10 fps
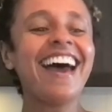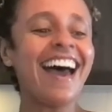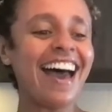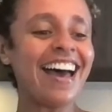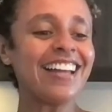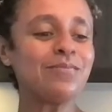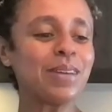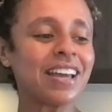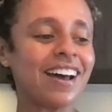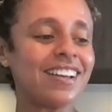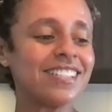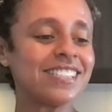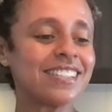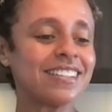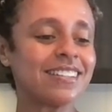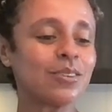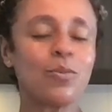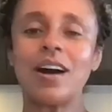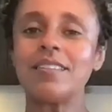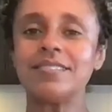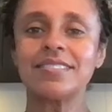And because, well,